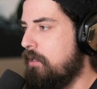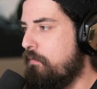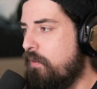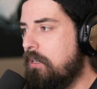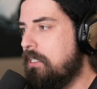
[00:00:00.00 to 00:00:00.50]
the
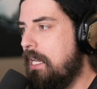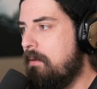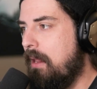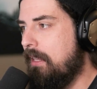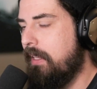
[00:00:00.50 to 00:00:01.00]
first
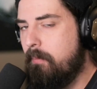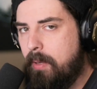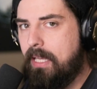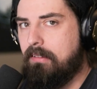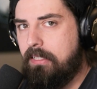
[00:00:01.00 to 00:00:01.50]
and I think
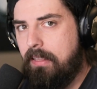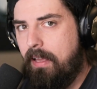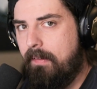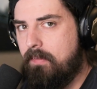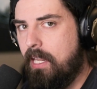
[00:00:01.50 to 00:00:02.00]
biggest
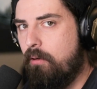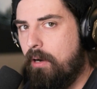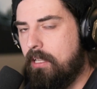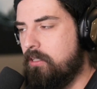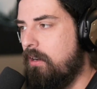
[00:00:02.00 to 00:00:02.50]
thing that I
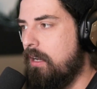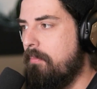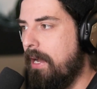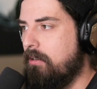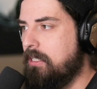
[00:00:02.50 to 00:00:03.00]
want to talk
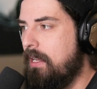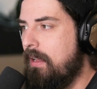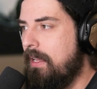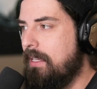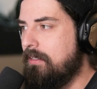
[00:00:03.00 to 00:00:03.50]
about
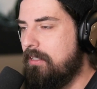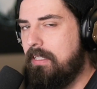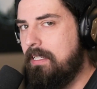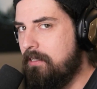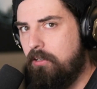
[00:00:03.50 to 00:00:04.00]
is
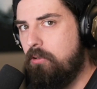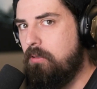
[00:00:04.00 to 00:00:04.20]
these new